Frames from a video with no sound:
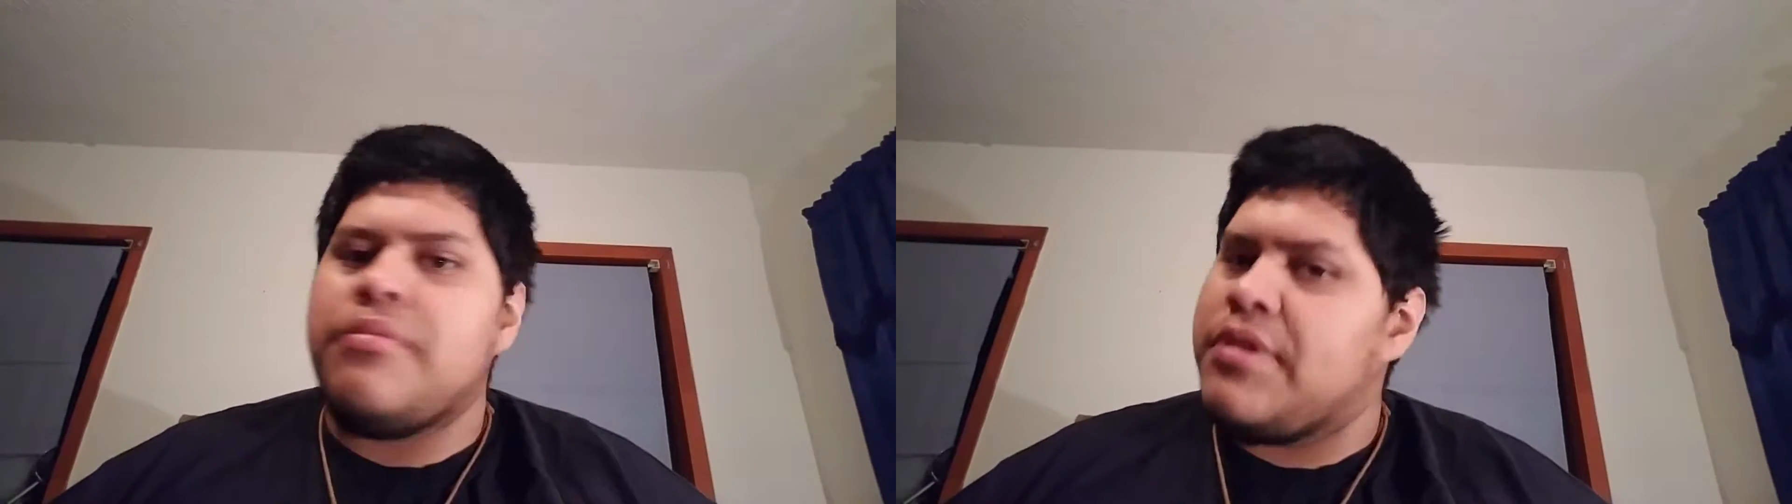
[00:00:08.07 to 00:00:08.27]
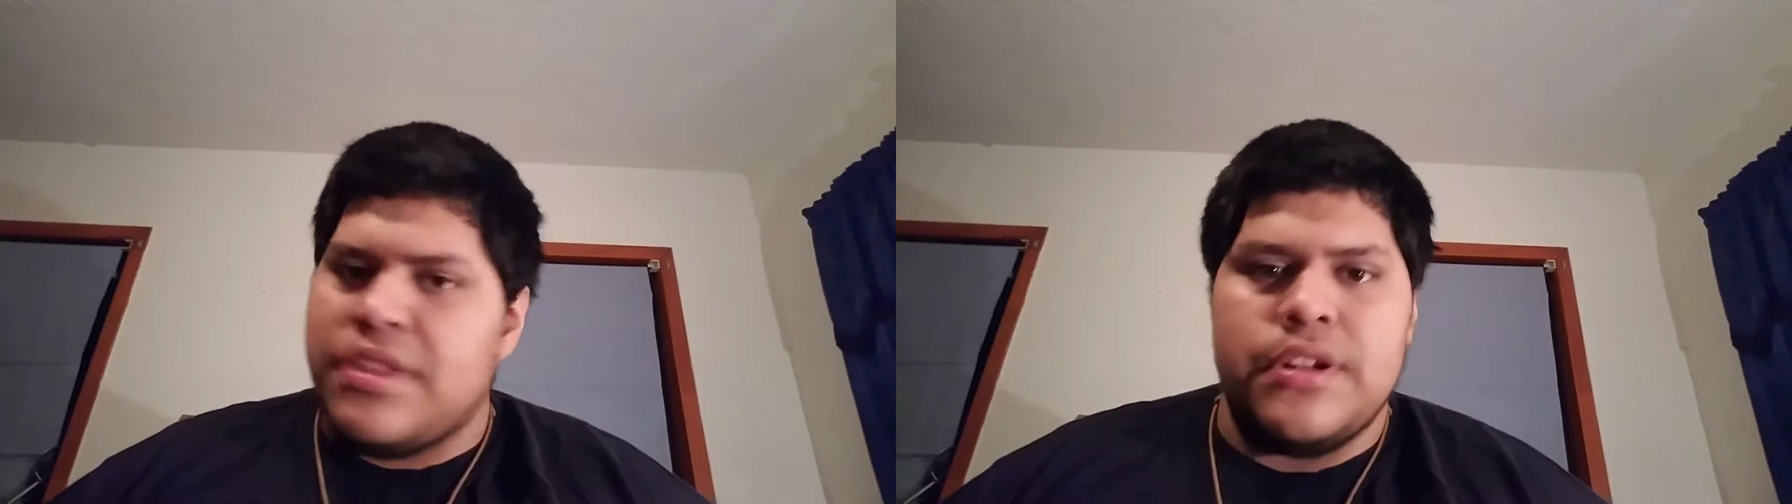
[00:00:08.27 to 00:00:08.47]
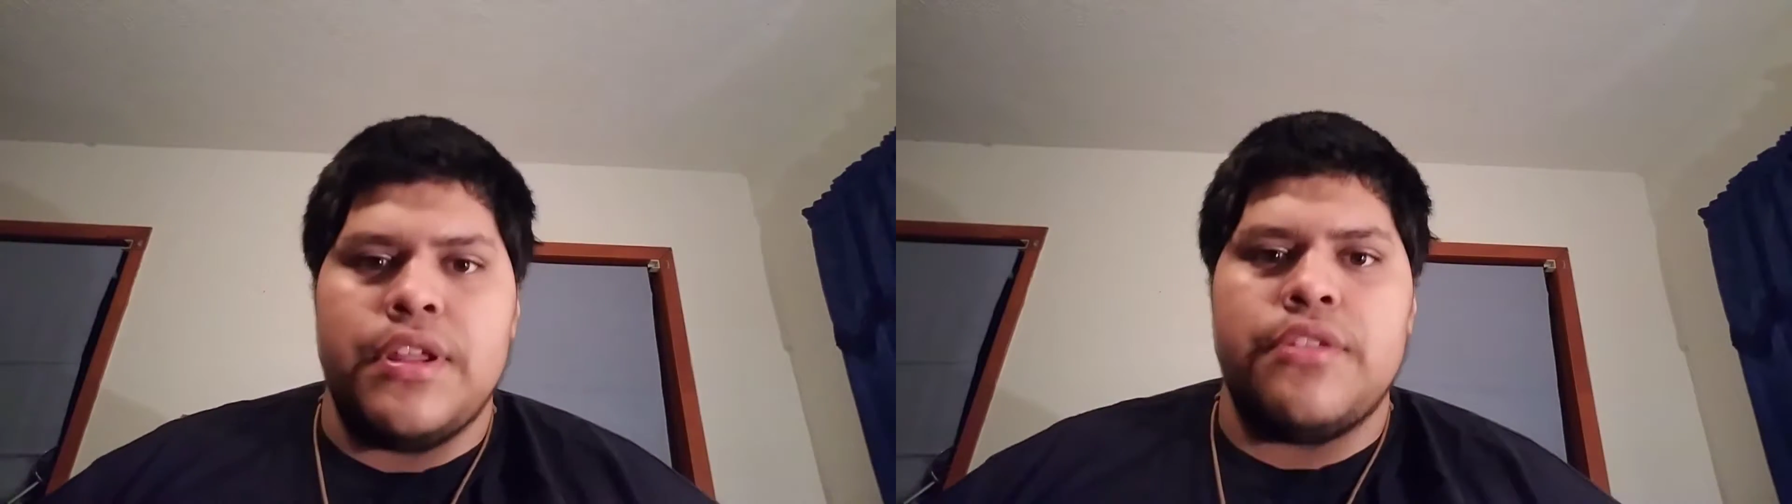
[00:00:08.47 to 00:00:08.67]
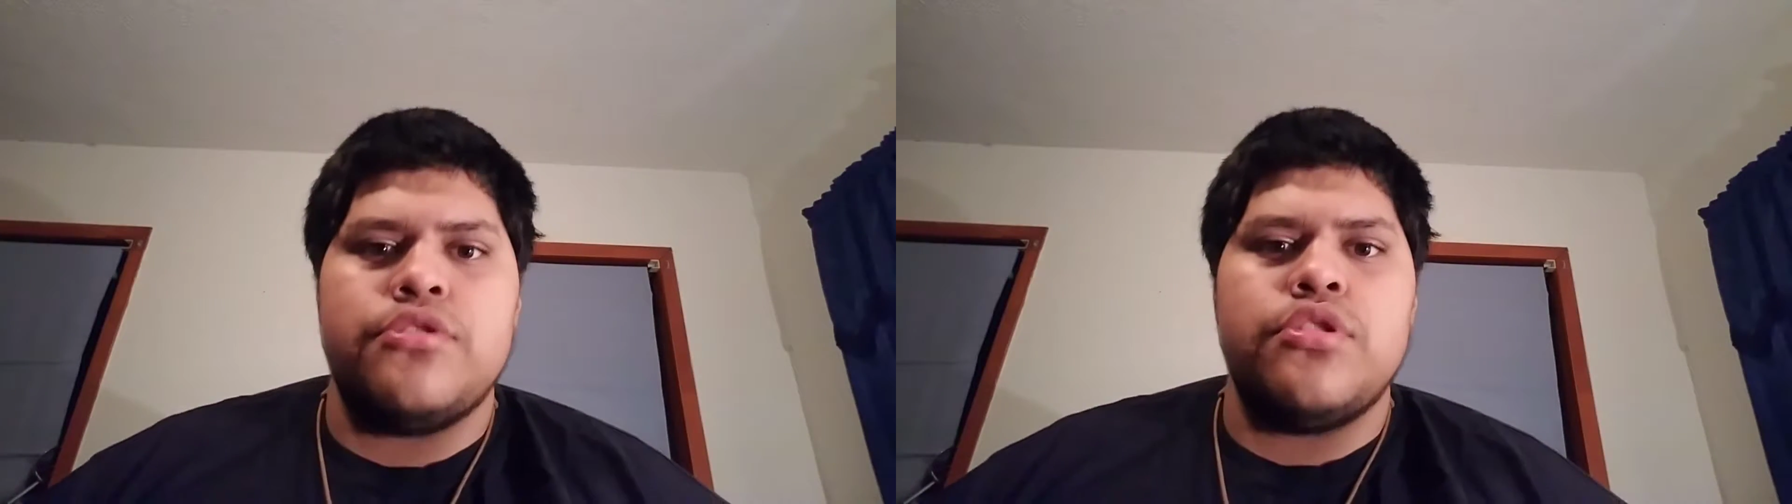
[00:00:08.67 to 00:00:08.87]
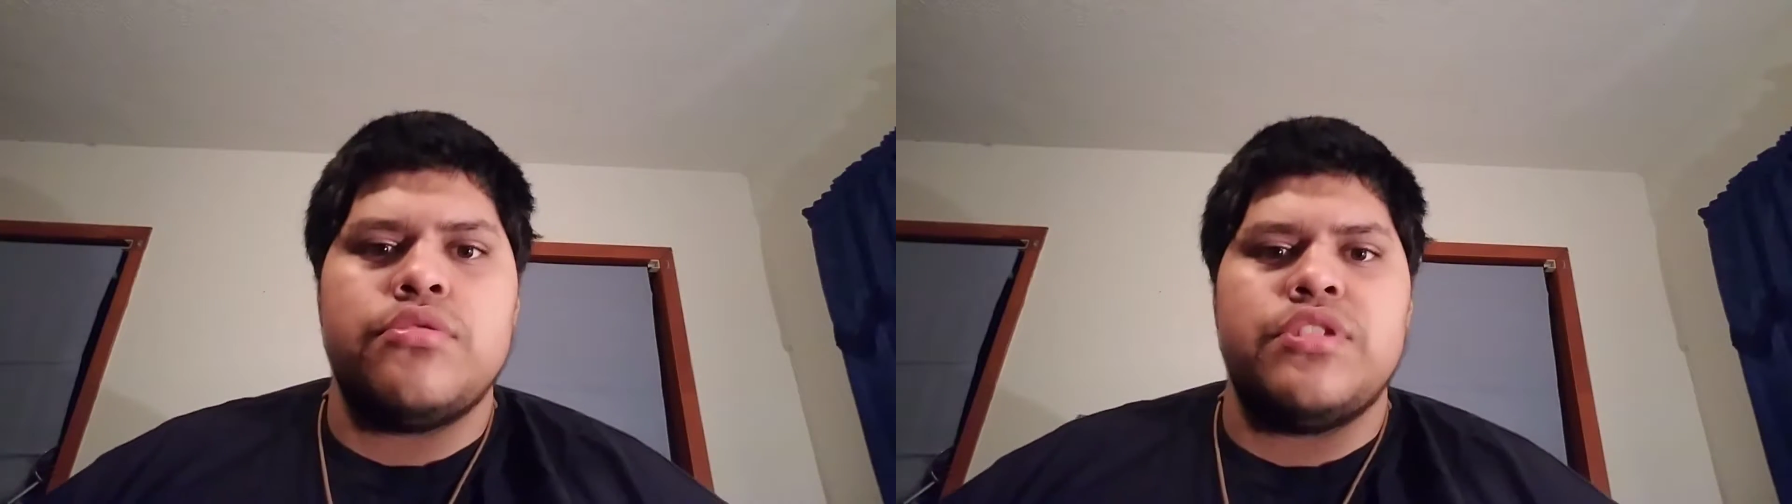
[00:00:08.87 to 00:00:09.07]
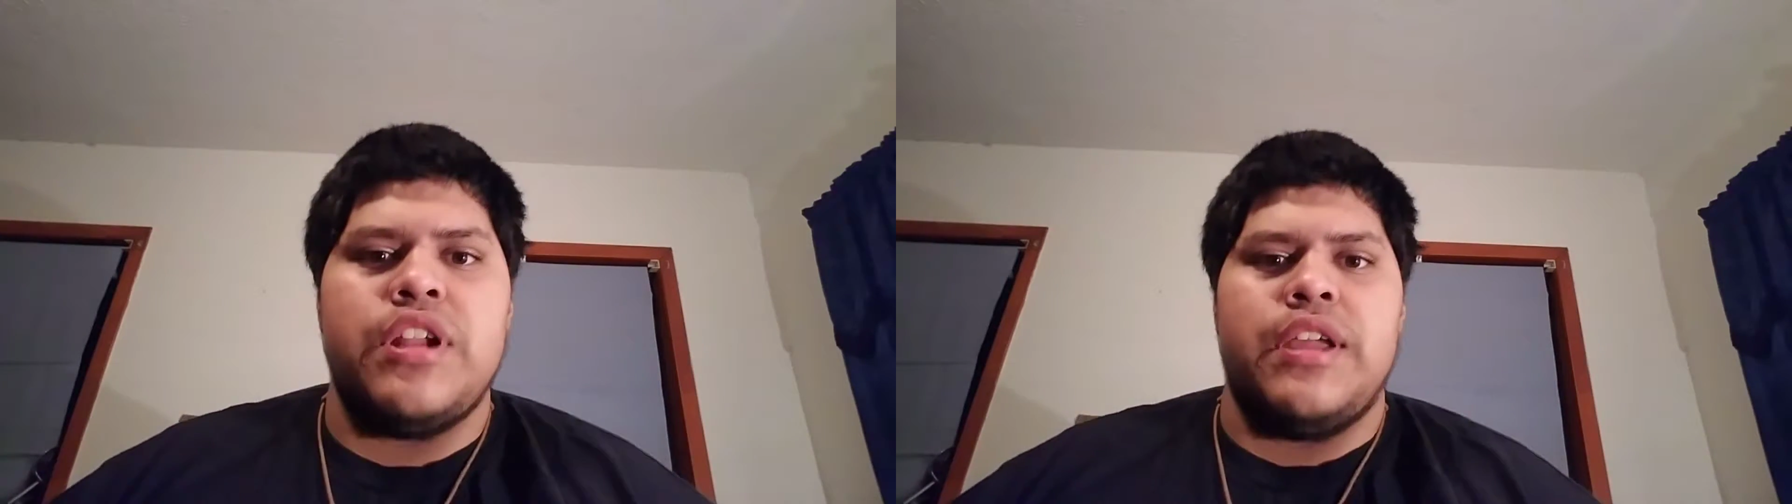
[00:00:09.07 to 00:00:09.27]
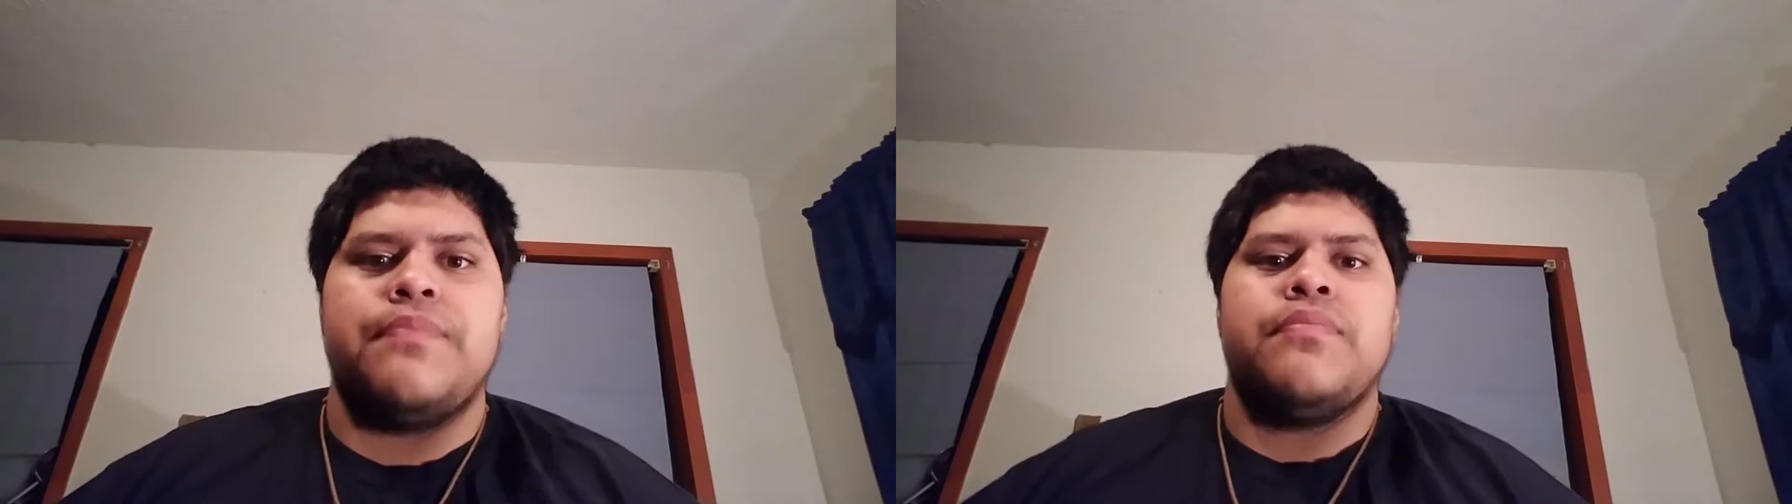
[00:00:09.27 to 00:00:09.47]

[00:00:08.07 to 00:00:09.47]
with another joke today.